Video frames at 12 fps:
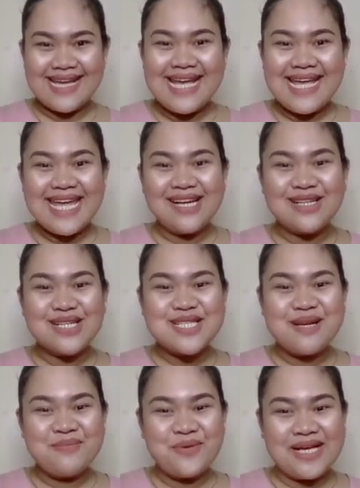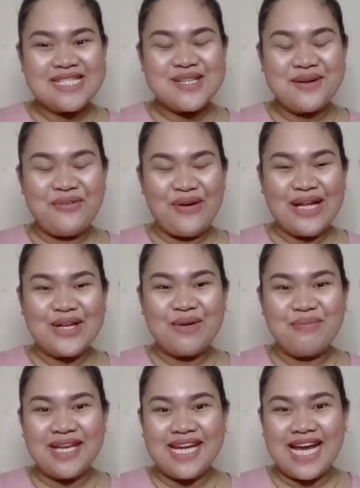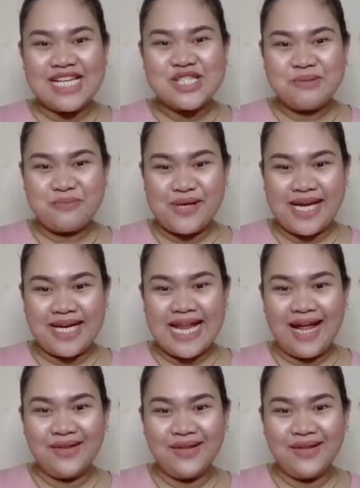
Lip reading: Here are some ways to avoid communication breakdown.